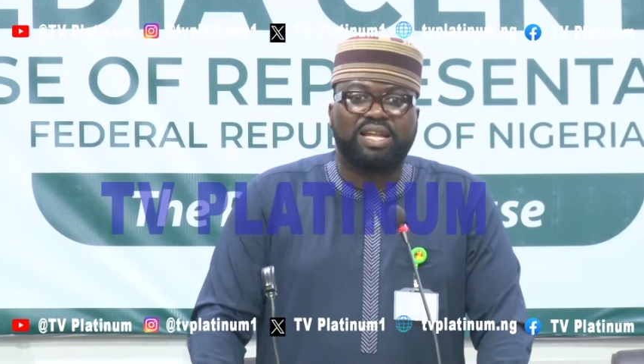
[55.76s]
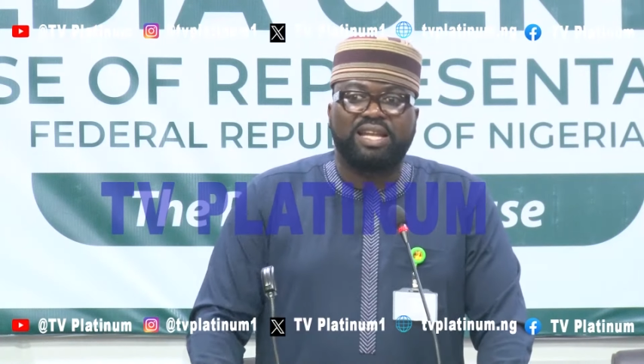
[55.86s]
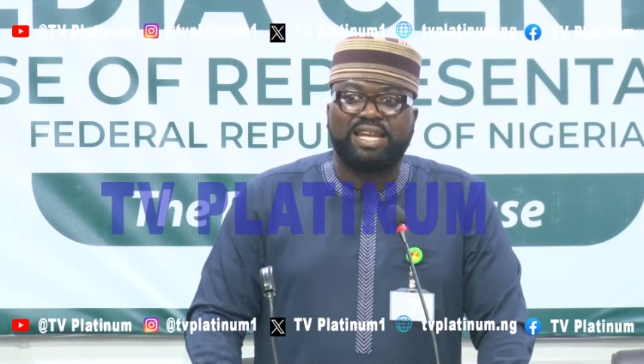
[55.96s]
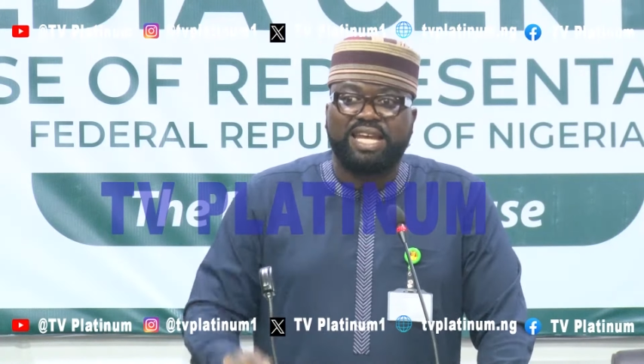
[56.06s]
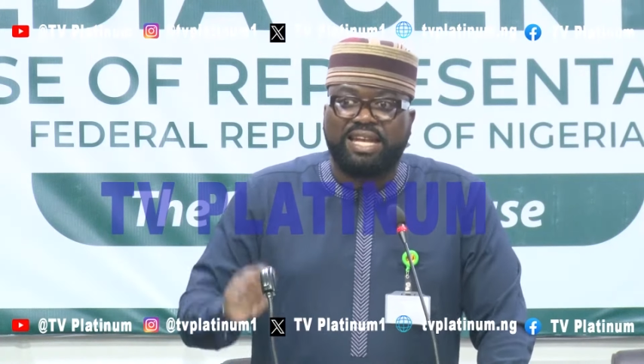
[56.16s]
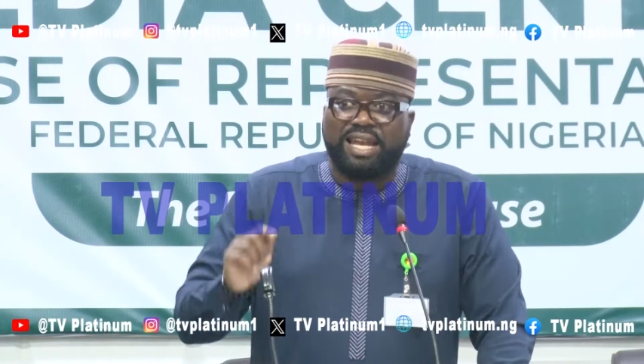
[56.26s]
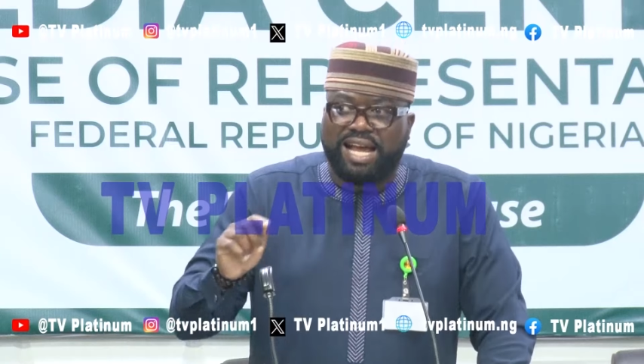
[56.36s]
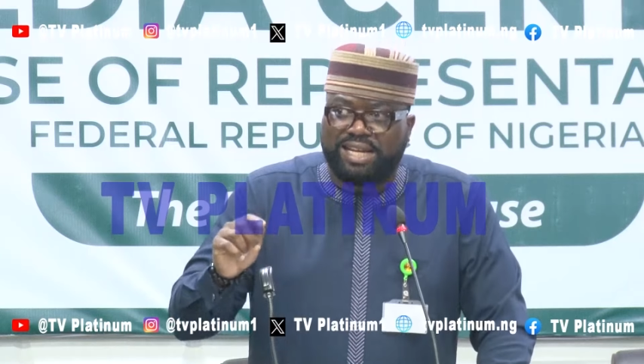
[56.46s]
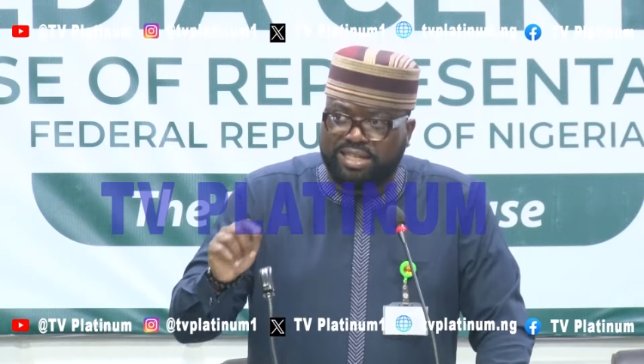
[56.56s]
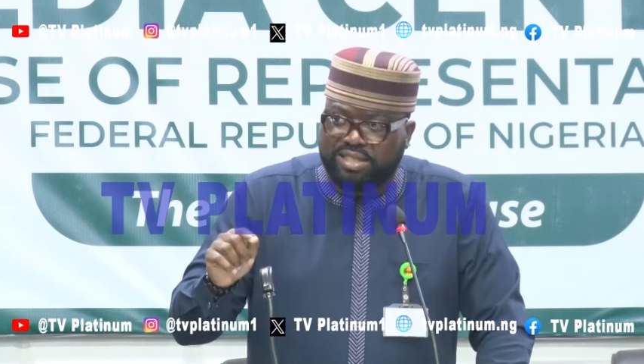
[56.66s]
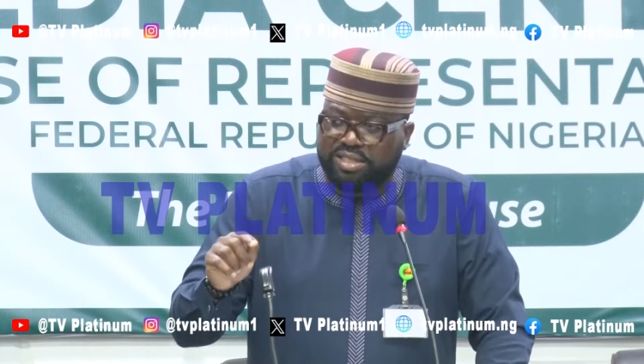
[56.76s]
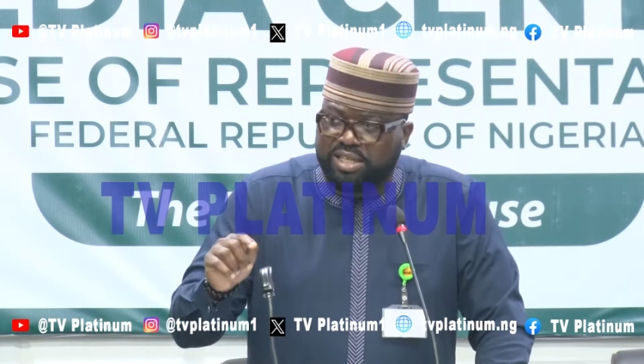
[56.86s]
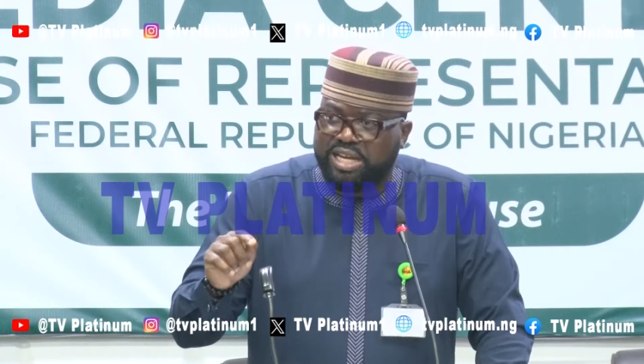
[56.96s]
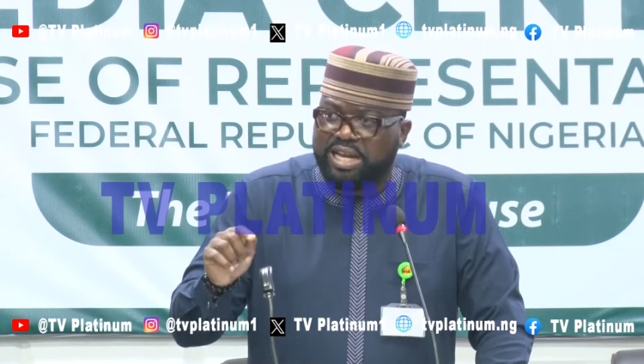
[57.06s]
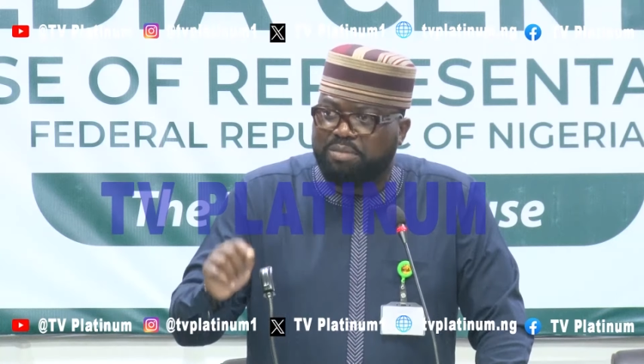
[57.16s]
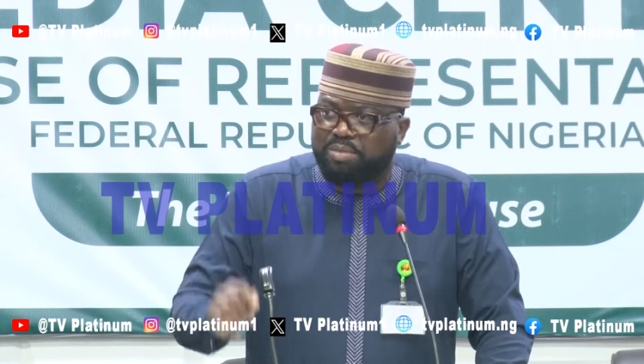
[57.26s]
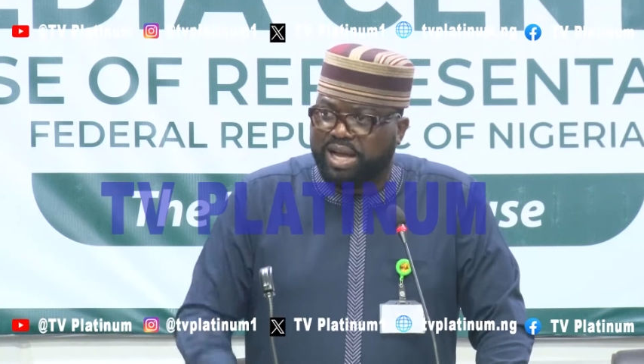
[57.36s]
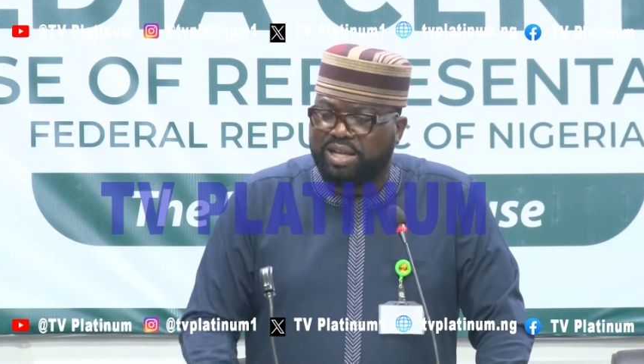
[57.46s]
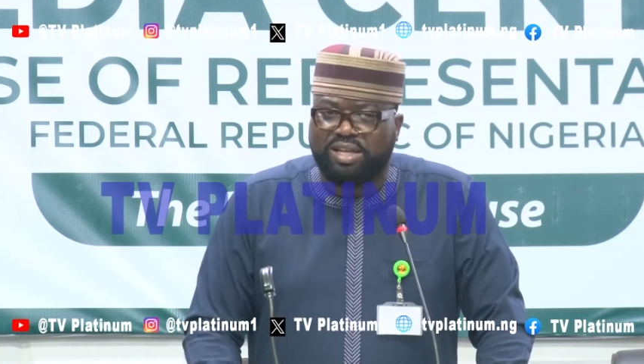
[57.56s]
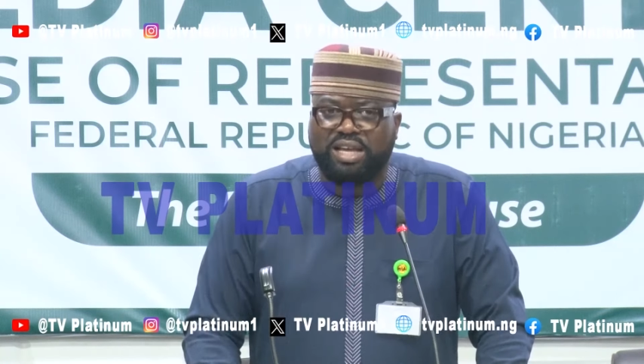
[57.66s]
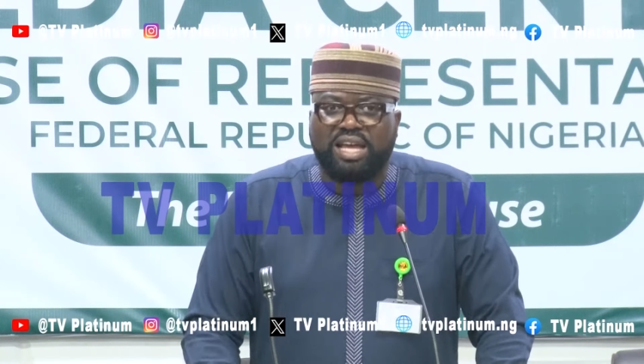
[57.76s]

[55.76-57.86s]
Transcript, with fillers: NINLAN in Aba,